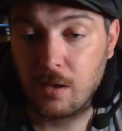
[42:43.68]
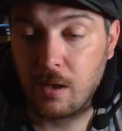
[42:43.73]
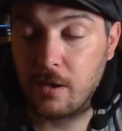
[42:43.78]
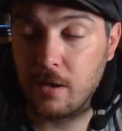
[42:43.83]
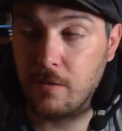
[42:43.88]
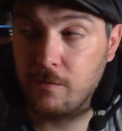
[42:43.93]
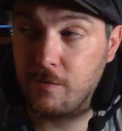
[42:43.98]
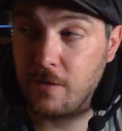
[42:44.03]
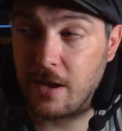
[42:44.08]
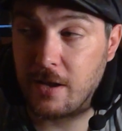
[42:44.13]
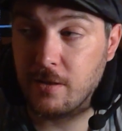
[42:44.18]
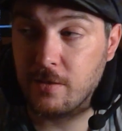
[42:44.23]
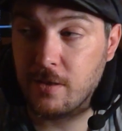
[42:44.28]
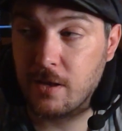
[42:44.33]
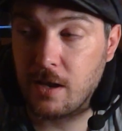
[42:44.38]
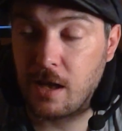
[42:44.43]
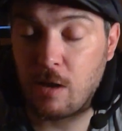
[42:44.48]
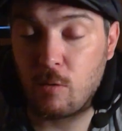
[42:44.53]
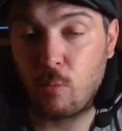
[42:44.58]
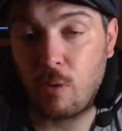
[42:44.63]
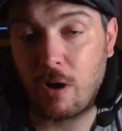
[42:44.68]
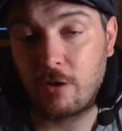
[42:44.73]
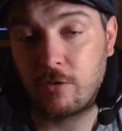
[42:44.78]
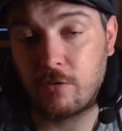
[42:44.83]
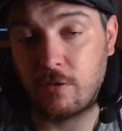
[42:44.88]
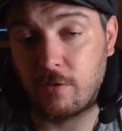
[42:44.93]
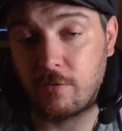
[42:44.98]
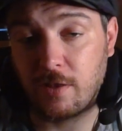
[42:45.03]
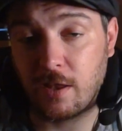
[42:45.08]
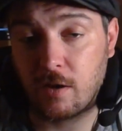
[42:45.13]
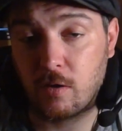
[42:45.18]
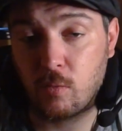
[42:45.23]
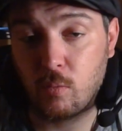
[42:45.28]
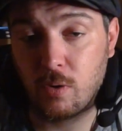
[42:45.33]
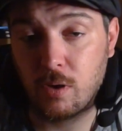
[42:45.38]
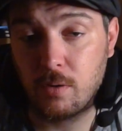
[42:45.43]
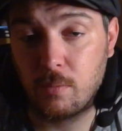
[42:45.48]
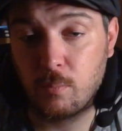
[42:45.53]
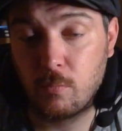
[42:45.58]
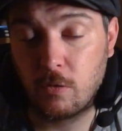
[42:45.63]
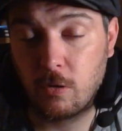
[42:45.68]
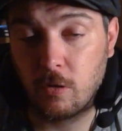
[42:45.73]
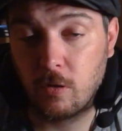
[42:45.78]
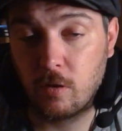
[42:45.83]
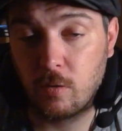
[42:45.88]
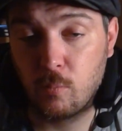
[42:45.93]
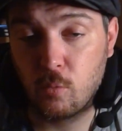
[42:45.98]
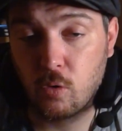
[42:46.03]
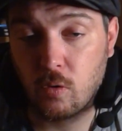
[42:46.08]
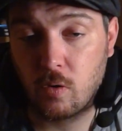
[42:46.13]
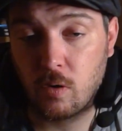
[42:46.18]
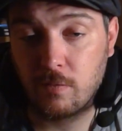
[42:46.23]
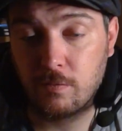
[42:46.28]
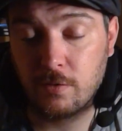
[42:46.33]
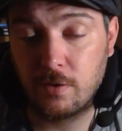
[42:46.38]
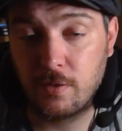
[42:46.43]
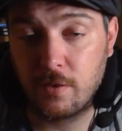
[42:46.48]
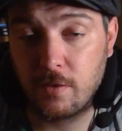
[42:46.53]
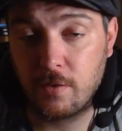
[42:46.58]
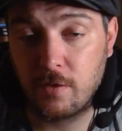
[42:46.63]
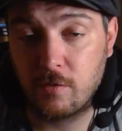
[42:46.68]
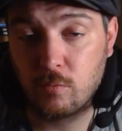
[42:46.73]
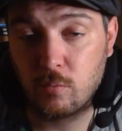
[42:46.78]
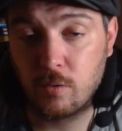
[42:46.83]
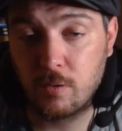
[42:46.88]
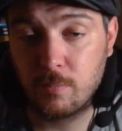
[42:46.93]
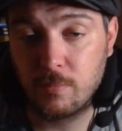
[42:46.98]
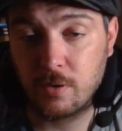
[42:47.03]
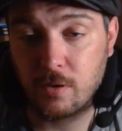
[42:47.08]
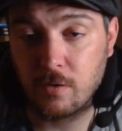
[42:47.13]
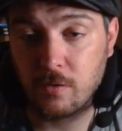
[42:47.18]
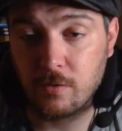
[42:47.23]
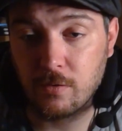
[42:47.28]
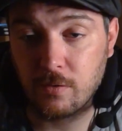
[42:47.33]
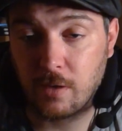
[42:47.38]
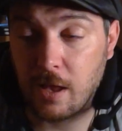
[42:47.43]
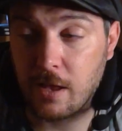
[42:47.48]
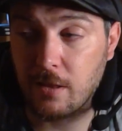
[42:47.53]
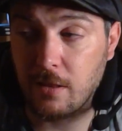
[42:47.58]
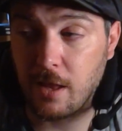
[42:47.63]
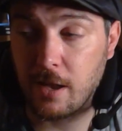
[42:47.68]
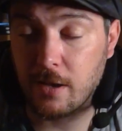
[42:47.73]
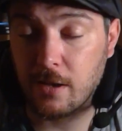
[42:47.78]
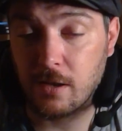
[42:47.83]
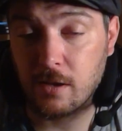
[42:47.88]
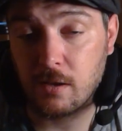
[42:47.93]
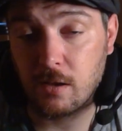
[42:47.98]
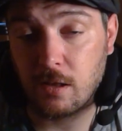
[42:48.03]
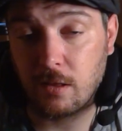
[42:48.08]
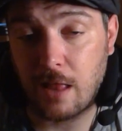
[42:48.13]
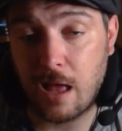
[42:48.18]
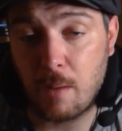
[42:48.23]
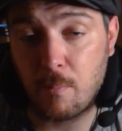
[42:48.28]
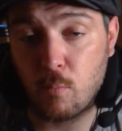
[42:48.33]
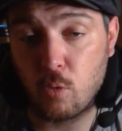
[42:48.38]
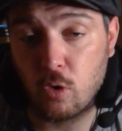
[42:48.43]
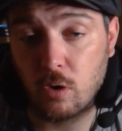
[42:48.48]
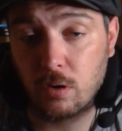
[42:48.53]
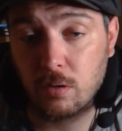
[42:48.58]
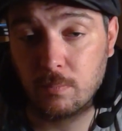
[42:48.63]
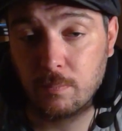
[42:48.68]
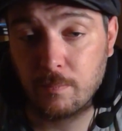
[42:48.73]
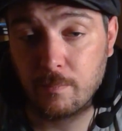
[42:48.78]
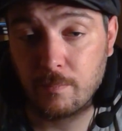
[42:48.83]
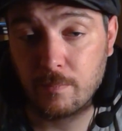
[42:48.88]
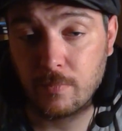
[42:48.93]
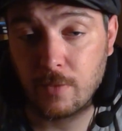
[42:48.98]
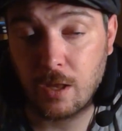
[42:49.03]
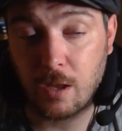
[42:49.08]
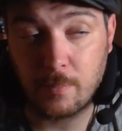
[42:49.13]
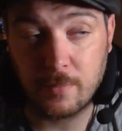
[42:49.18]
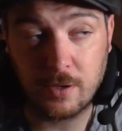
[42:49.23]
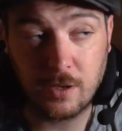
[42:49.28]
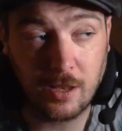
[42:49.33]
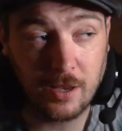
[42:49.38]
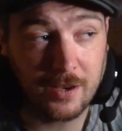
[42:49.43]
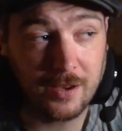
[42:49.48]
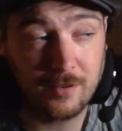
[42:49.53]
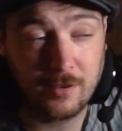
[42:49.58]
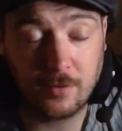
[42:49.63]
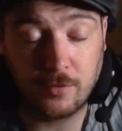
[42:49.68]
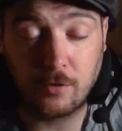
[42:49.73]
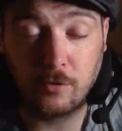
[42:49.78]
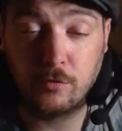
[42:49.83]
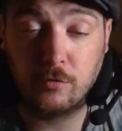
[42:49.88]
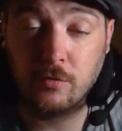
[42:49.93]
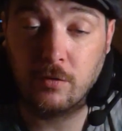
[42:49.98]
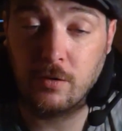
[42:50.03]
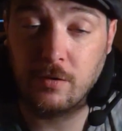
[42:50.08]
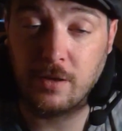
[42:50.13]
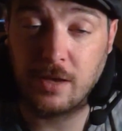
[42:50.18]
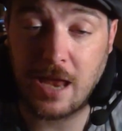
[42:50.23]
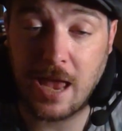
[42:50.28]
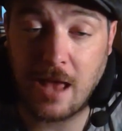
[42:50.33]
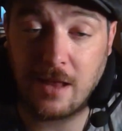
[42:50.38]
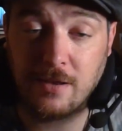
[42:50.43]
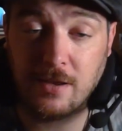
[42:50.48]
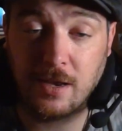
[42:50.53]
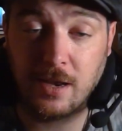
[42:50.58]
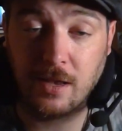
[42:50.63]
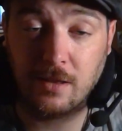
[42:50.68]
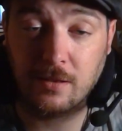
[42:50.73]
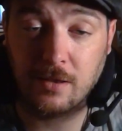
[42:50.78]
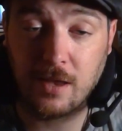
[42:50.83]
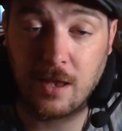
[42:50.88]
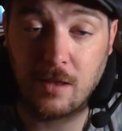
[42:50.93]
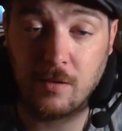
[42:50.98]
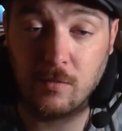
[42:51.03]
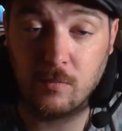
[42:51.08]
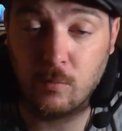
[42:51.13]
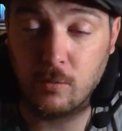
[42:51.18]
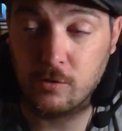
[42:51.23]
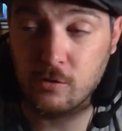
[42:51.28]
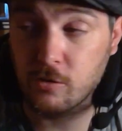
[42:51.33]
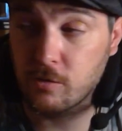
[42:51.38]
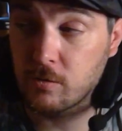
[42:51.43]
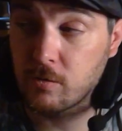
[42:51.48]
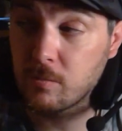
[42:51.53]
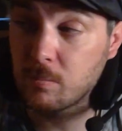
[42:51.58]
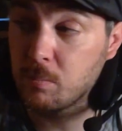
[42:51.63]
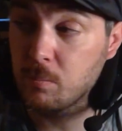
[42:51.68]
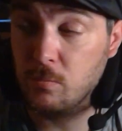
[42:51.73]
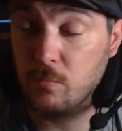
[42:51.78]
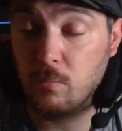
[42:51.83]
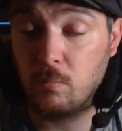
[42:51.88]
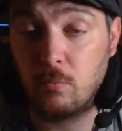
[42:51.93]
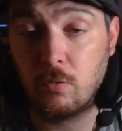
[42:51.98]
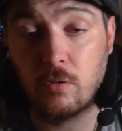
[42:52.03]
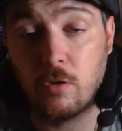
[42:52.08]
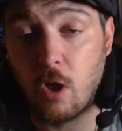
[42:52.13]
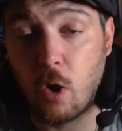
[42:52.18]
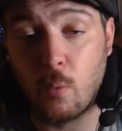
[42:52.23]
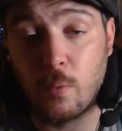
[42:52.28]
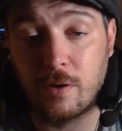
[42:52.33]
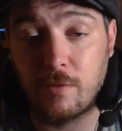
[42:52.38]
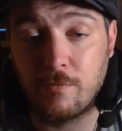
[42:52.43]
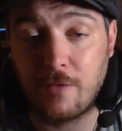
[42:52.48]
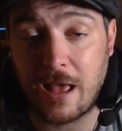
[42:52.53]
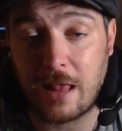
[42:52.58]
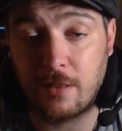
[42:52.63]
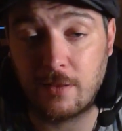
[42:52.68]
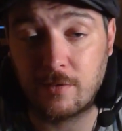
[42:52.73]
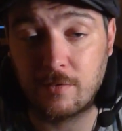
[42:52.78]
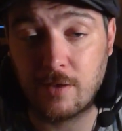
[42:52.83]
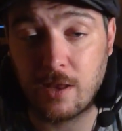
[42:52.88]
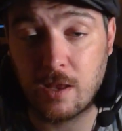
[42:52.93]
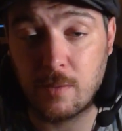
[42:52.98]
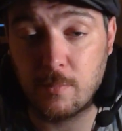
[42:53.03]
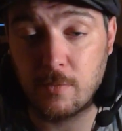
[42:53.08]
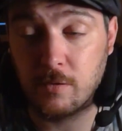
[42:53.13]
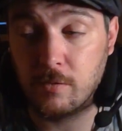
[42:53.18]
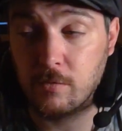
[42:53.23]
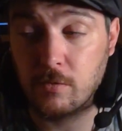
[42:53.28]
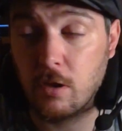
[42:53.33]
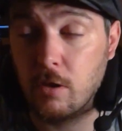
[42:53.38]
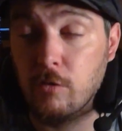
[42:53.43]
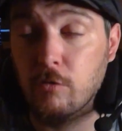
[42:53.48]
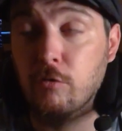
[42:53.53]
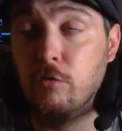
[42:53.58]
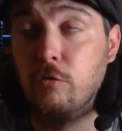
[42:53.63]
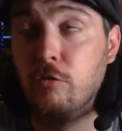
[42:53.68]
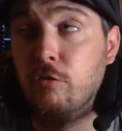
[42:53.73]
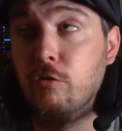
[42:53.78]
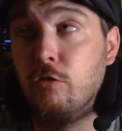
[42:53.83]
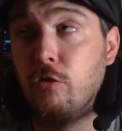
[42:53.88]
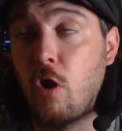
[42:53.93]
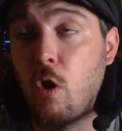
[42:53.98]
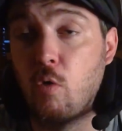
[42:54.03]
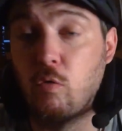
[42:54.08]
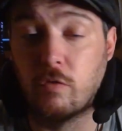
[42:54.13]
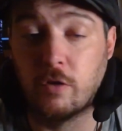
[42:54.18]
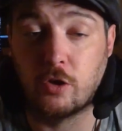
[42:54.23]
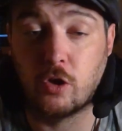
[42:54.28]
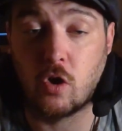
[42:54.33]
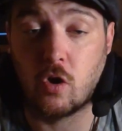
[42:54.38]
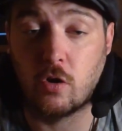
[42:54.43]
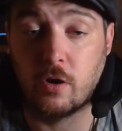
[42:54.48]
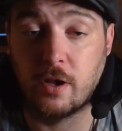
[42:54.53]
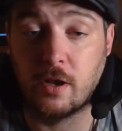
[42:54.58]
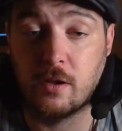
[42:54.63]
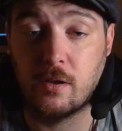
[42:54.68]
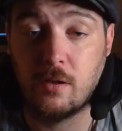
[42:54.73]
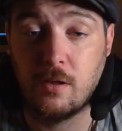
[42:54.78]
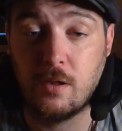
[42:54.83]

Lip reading: If anything, I watch the second one a little more often than this one because I like it a lot more. I mean, like I said, the ending at the end with just knowing Valak's name is so retarded.